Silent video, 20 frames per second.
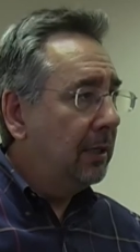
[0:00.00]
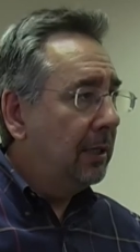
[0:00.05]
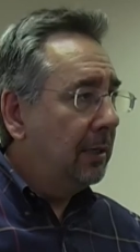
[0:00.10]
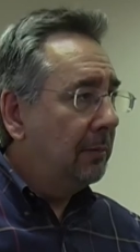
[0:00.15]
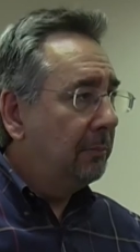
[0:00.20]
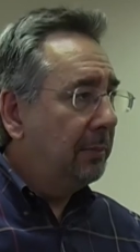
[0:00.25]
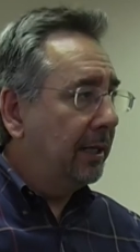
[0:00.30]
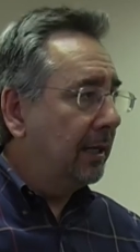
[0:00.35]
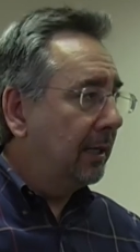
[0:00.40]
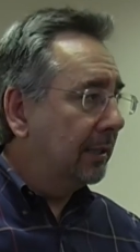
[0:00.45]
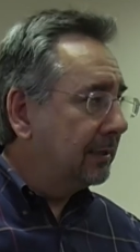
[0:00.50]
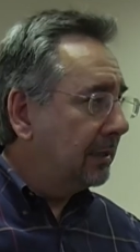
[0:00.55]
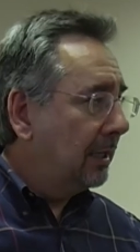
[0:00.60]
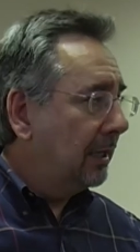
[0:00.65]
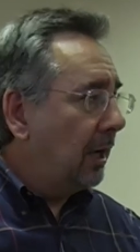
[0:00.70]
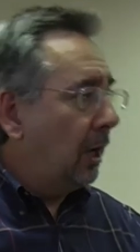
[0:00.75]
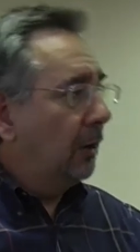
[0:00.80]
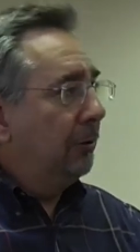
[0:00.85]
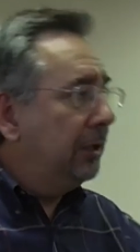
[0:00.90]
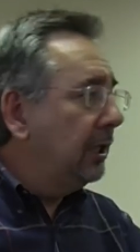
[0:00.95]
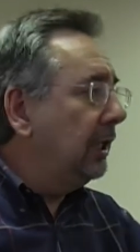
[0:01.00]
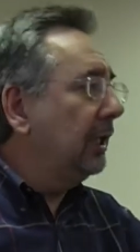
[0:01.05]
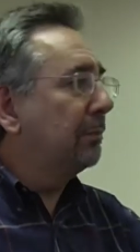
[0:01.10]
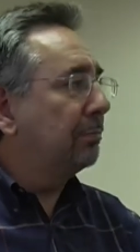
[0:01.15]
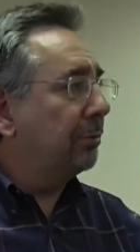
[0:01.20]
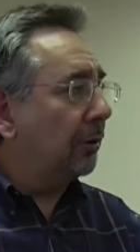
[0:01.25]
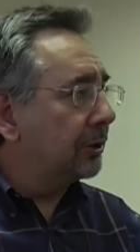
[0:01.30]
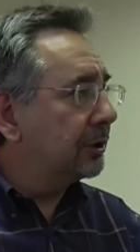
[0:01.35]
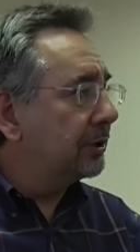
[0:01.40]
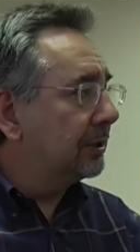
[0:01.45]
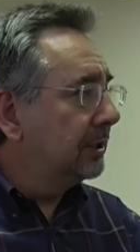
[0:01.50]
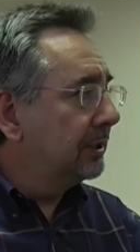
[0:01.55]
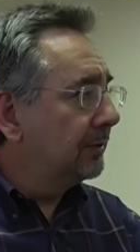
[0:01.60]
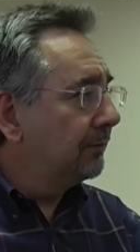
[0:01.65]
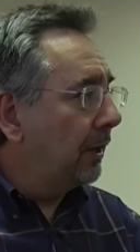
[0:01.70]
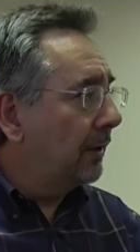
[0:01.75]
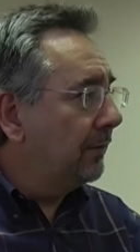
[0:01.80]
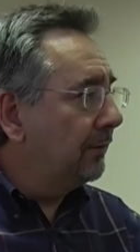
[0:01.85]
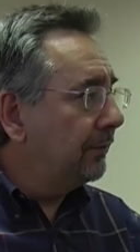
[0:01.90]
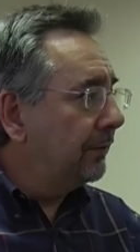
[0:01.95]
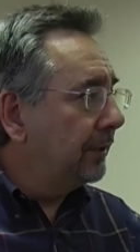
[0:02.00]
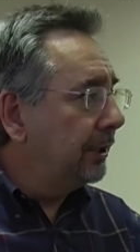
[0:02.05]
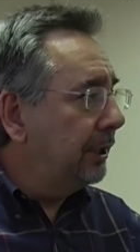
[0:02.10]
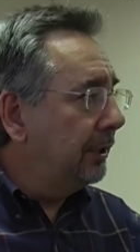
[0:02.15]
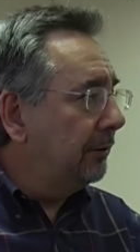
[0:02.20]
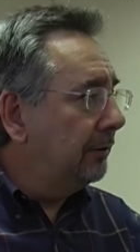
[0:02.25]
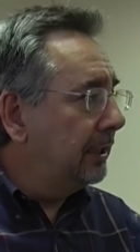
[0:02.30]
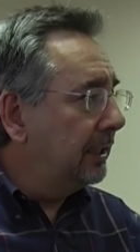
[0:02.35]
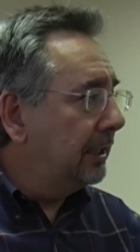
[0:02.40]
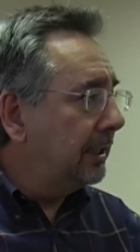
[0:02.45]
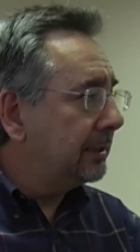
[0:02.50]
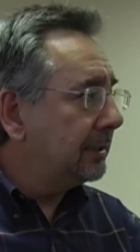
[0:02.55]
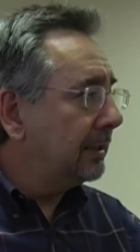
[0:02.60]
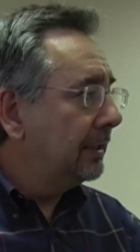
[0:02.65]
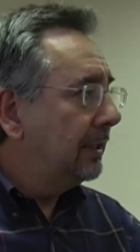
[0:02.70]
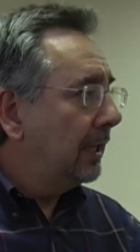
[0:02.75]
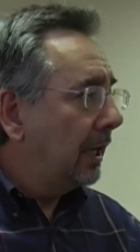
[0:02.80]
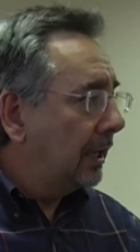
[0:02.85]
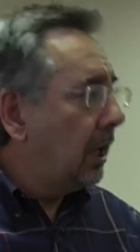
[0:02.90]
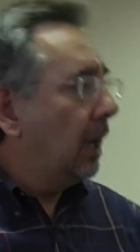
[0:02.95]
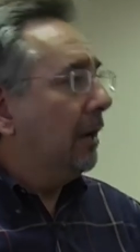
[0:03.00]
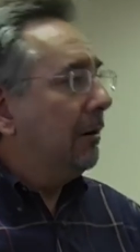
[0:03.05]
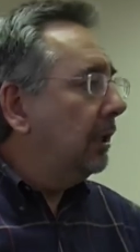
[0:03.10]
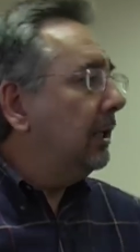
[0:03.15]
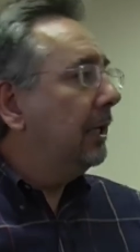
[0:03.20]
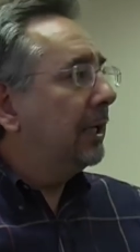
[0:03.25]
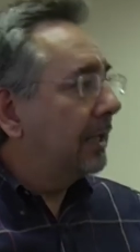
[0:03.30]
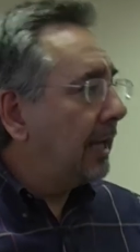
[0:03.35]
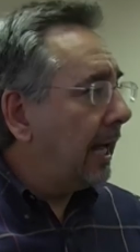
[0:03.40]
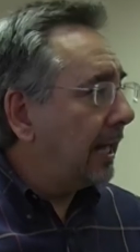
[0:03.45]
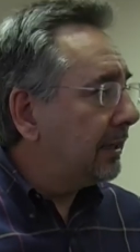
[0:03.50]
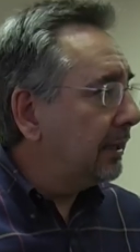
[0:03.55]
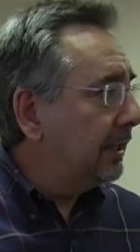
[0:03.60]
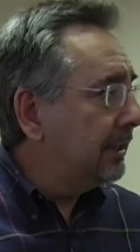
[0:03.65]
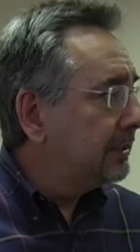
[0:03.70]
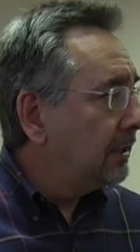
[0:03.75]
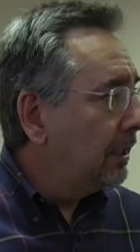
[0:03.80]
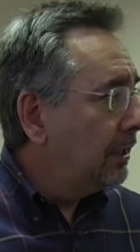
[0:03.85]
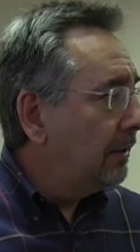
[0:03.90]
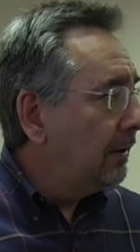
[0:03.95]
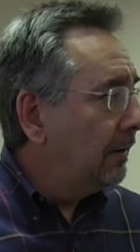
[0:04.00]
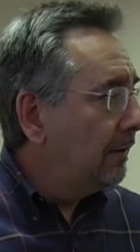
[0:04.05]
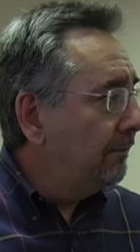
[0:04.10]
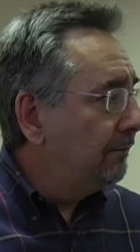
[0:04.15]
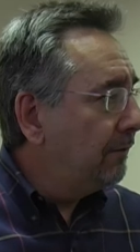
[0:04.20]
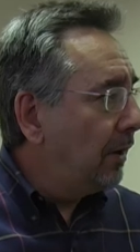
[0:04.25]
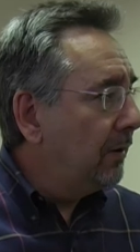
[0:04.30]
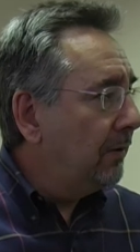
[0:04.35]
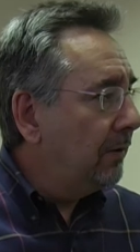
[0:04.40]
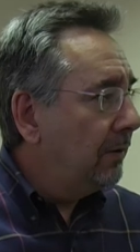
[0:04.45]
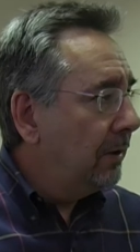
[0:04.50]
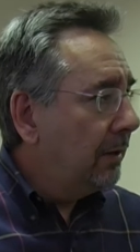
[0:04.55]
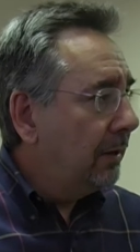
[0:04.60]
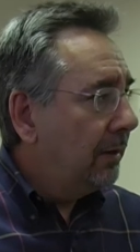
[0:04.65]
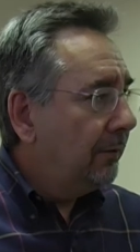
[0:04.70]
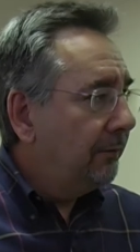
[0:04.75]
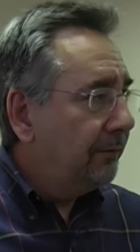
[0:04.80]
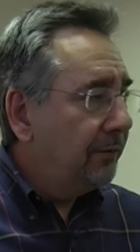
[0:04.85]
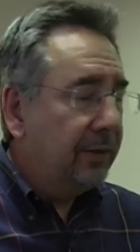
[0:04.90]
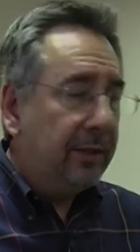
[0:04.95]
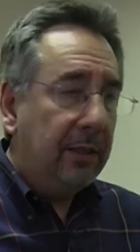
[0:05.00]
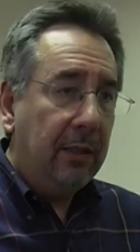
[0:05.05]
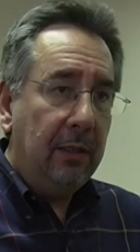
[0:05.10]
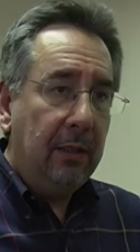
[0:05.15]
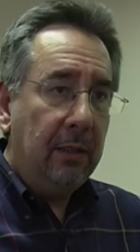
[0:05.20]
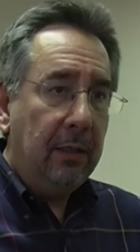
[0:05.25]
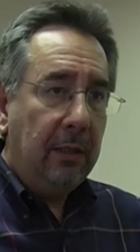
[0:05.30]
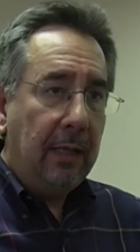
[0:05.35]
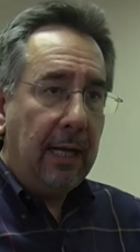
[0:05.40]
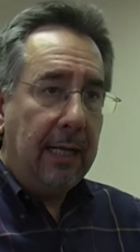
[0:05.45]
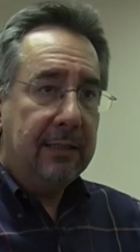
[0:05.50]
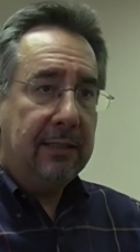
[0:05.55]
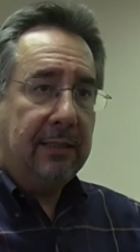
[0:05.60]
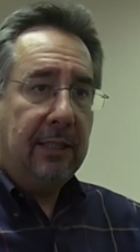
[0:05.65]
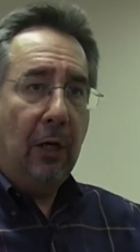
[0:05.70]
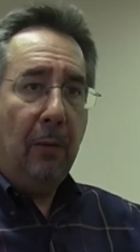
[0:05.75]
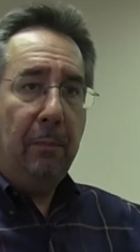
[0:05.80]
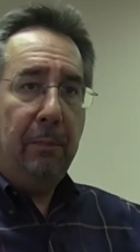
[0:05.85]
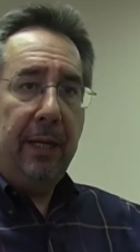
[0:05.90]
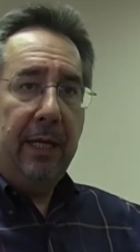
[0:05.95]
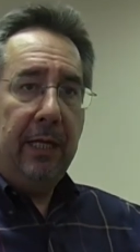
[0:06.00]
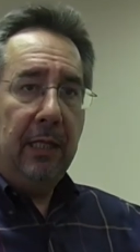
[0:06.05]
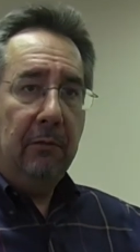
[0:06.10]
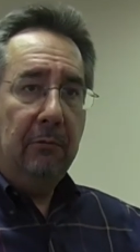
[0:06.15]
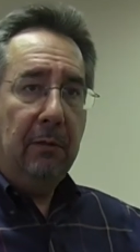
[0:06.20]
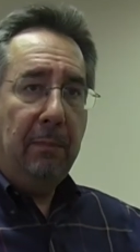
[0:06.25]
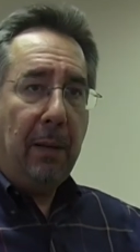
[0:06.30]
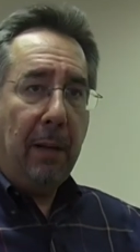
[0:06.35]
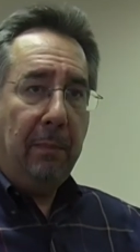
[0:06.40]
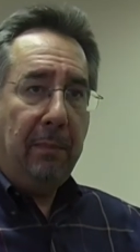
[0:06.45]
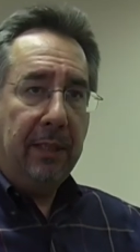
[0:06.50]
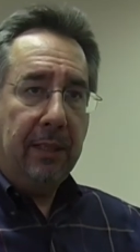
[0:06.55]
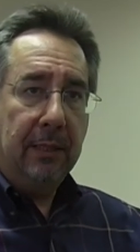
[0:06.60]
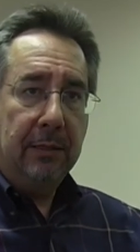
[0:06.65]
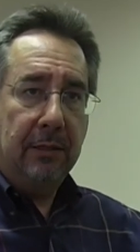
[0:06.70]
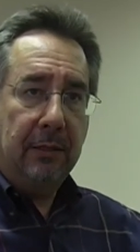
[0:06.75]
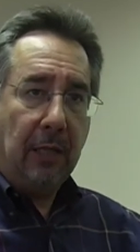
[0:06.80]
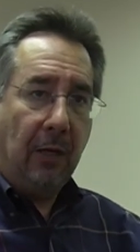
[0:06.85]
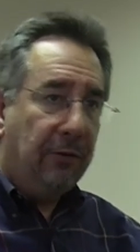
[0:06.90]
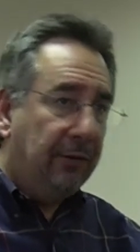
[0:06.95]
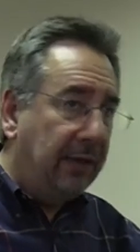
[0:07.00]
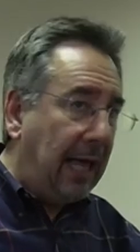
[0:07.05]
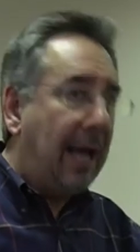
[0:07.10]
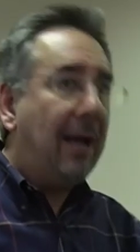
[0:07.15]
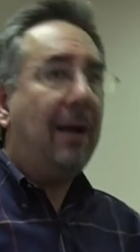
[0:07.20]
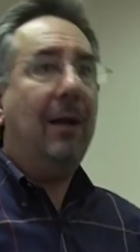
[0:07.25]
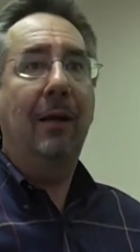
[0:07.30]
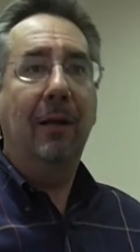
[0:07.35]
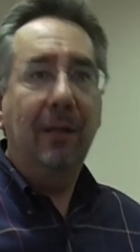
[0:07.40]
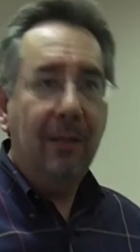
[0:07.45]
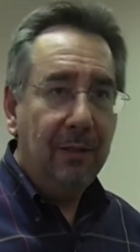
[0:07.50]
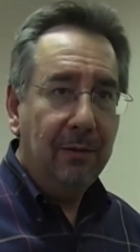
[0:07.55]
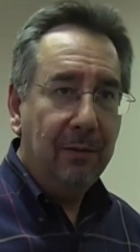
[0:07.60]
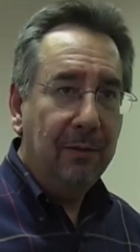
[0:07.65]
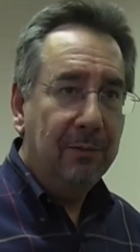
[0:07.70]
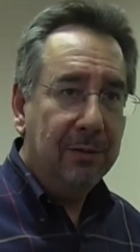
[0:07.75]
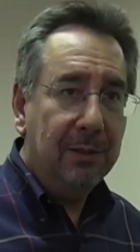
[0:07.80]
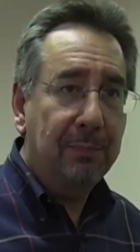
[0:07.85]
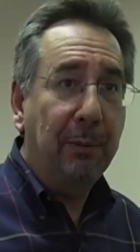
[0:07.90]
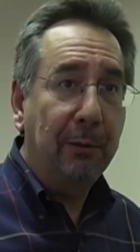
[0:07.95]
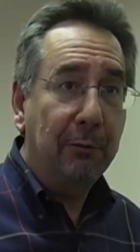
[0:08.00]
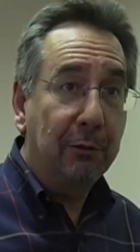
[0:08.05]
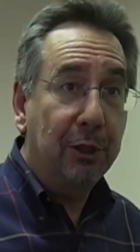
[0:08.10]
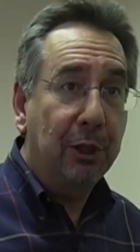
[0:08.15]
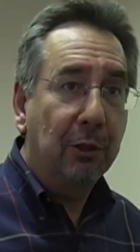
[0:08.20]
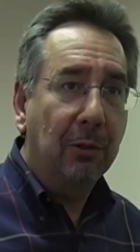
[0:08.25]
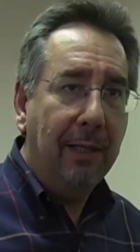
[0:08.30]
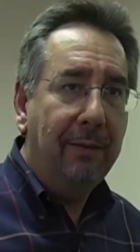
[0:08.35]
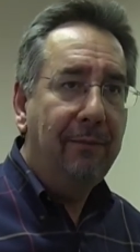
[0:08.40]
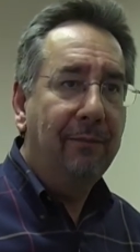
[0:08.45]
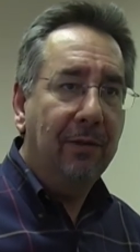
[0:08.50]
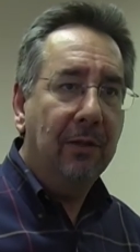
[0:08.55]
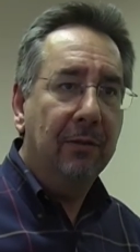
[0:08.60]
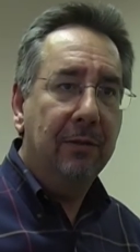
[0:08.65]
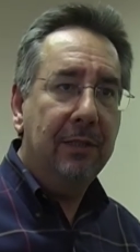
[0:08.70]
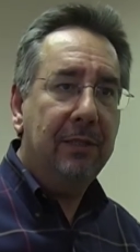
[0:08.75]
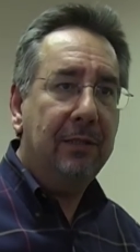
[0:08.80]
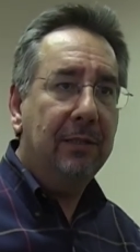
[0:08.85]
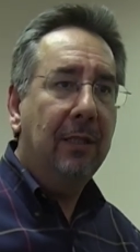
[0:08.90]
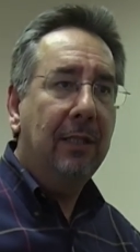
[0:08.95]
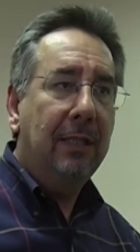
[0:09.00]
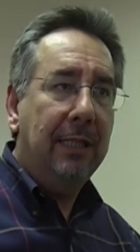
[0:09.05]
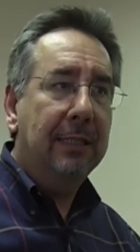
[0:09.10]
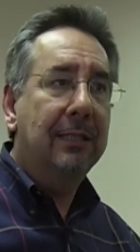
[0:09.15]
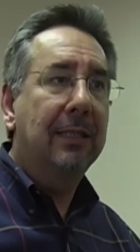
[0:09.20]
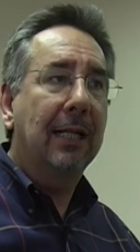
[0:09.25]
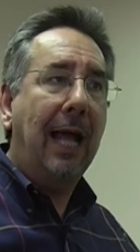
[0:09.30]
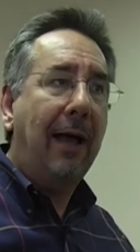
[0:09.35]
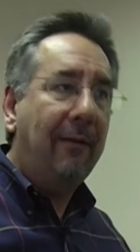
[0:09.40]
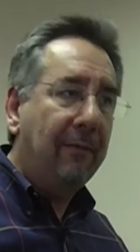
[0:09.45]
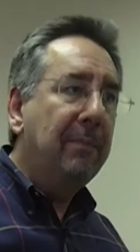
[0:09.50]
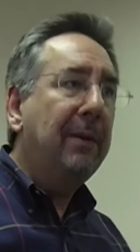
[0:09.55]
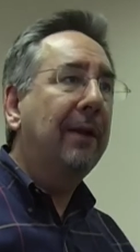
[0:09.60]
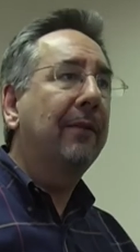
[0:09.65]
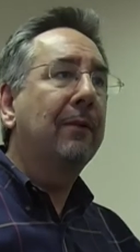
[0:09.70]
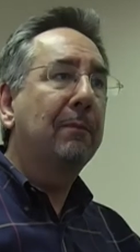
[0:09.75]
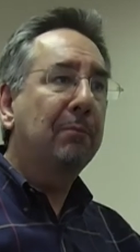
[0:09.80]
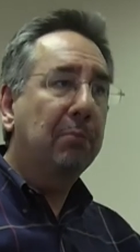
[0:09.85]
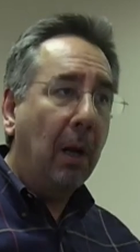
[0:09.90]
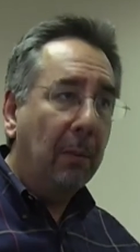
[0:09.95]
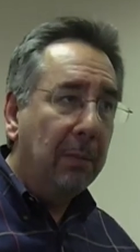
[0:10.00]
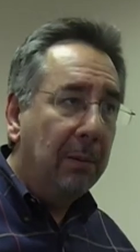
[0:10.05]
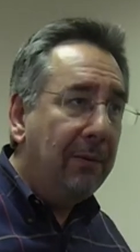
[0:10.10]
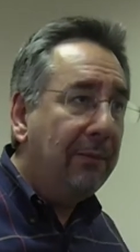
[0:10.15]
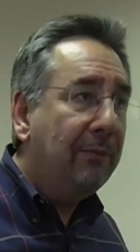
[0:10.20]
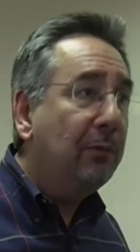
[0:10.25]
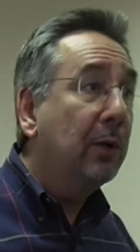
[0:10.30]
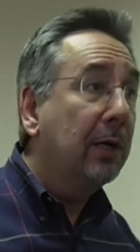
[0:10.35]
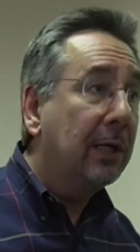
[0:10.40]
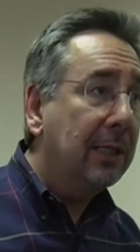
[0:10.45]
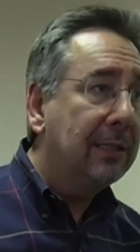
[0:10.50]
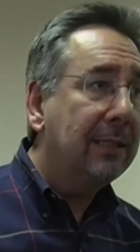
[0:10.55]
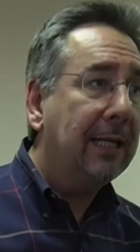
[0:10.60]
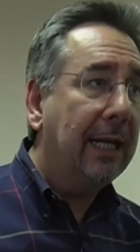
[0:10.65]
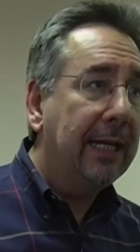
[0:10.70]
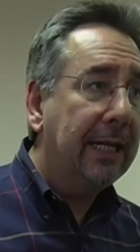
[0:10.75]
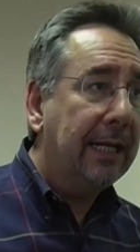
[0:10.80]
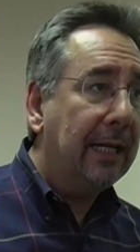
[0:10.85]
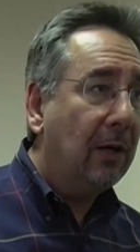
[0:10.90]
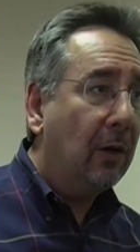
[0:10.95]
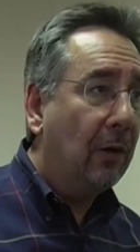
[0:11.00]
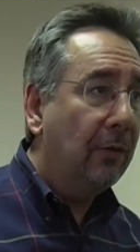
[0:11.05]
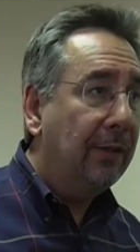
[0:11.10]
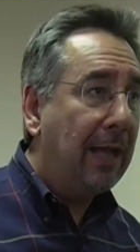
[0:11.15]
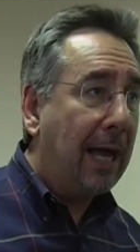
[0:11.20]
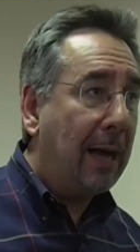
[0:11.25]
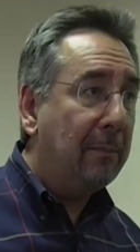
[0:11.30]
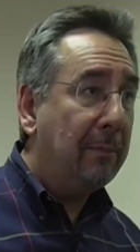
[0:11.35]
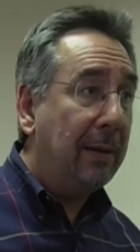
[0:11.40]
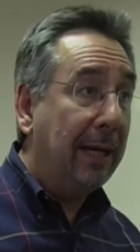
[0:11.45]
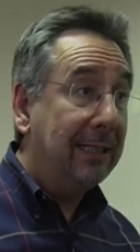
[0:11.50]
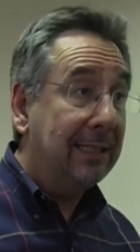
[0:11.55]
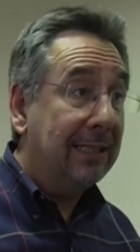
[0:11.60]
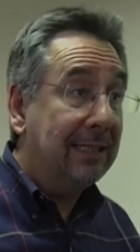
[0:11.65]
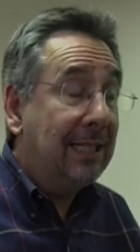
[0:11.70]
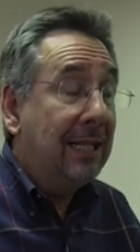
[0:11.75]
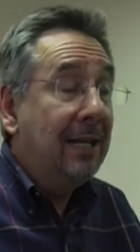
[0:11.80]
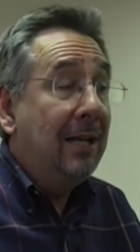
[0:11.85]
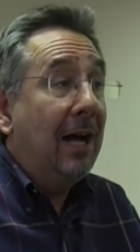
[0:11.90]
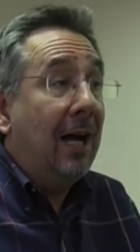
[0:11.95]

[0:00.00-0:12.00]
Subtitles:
Because only the Protestants vote for the Unionists, and only the Catholics vote for the SDLP and the Republicans. So that spiritual influence is going to have a bit of a problem if we're going to take it on that basis.